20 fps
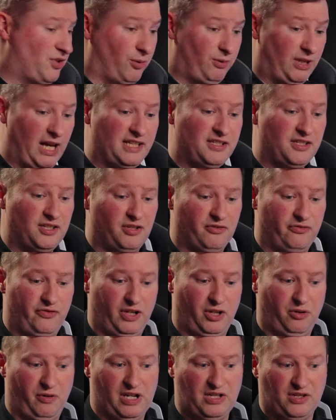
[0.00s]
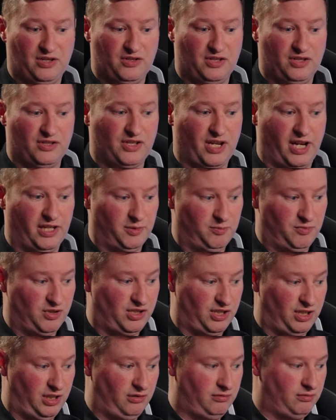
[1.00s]
so lighting configurations inside the
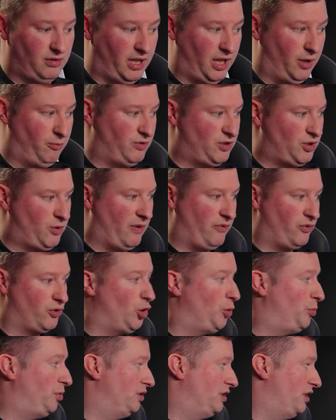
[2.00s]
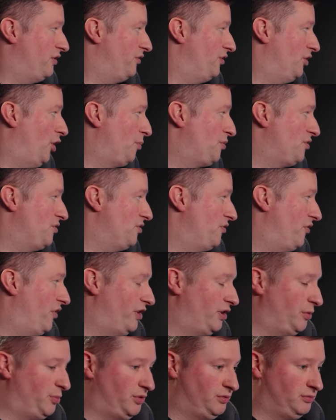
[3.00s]
machine, and um, we do have a couple of different options
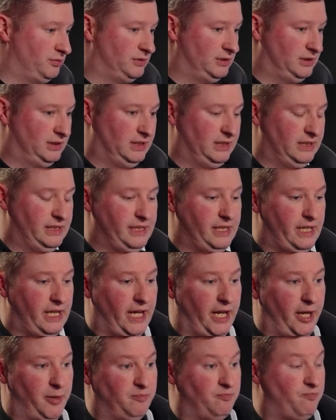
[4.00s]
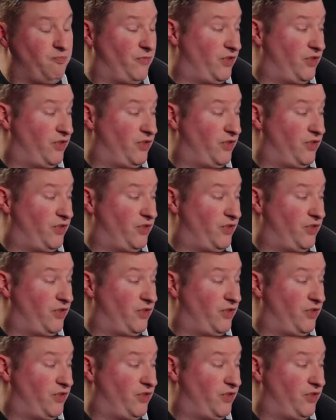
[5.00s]
available. Um,